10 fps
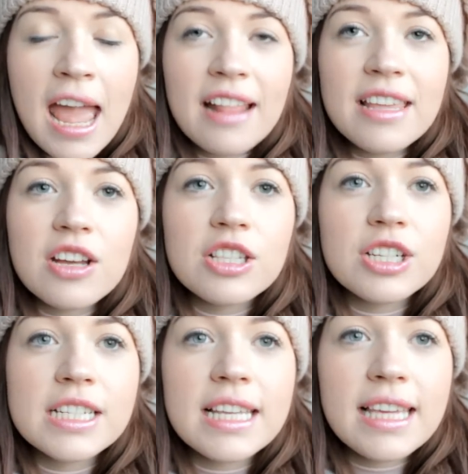And the
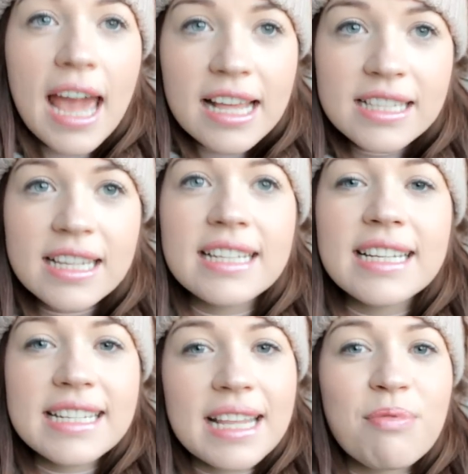answer is yes,
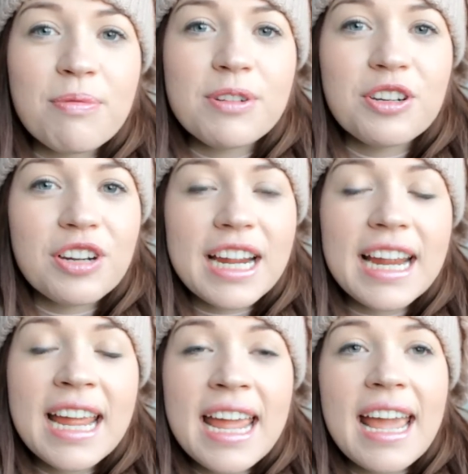it is a proper
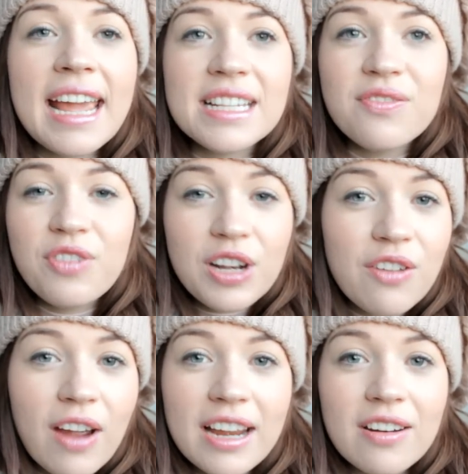degree. It is
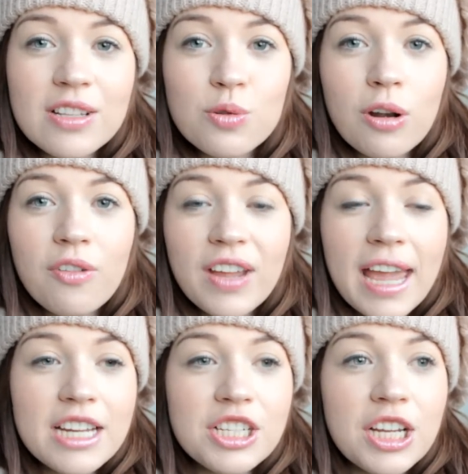fully recognised
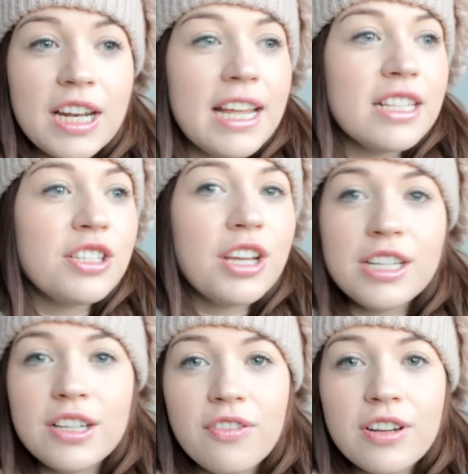qualification. It is no
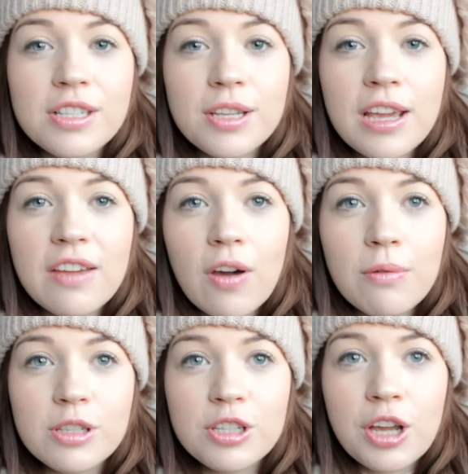different to if
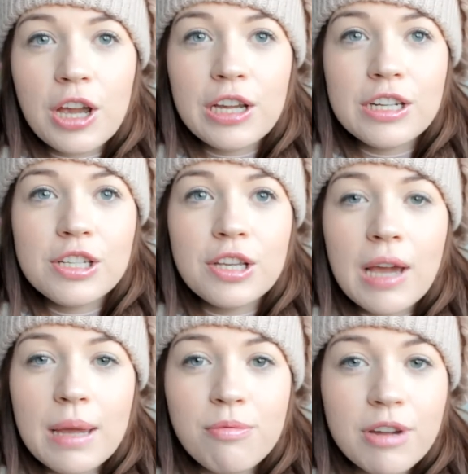I was to go to
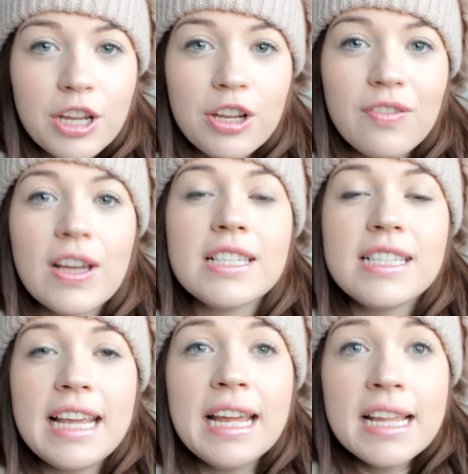a brick
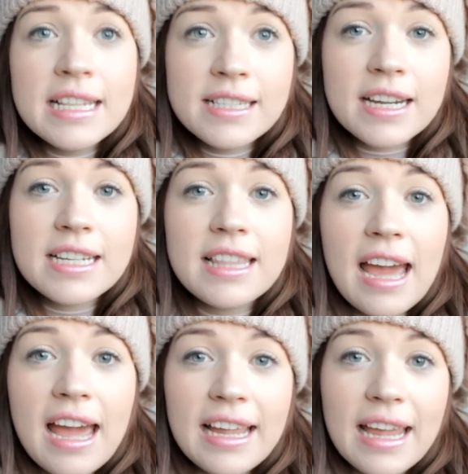university, study
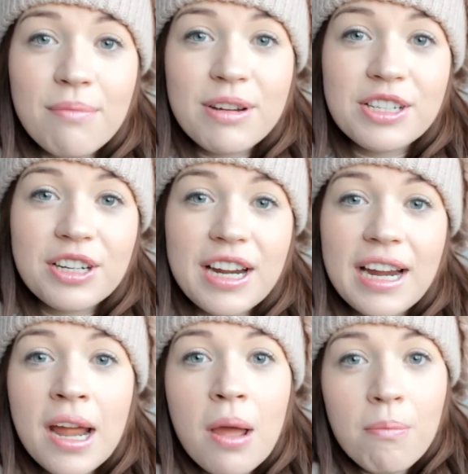there and get my
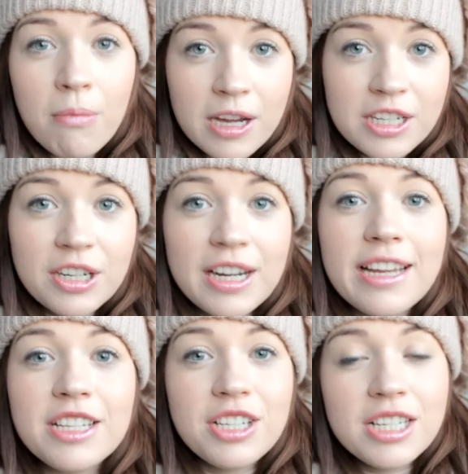degree. My degree
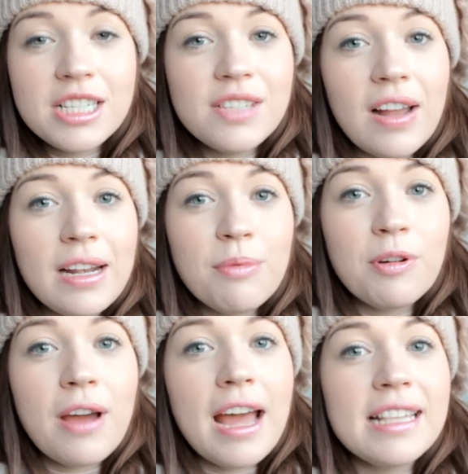is just as
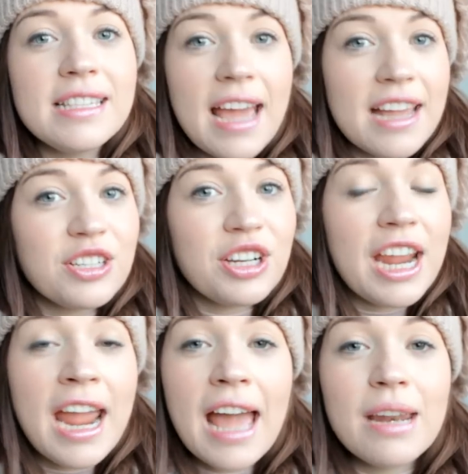valuable as their
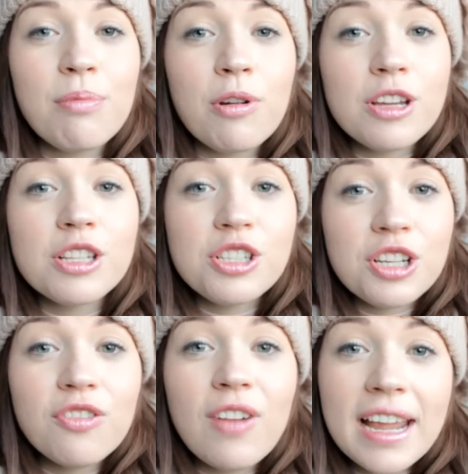degree, and employers
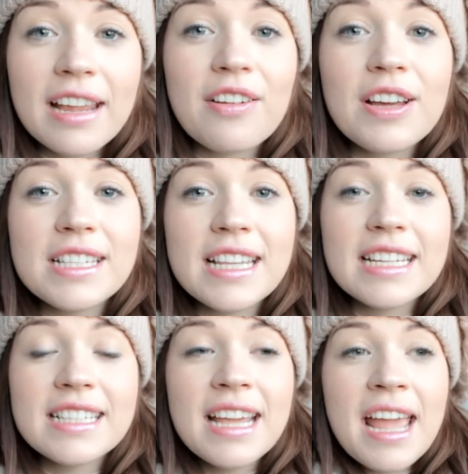do recognise
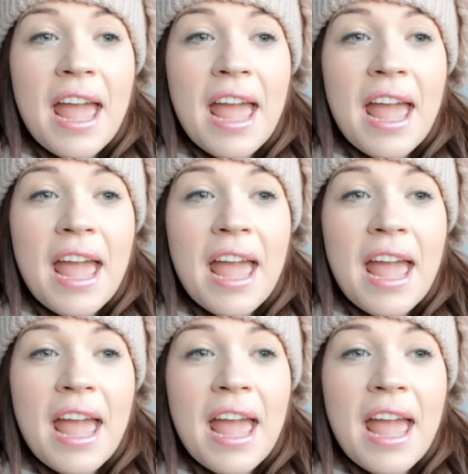this.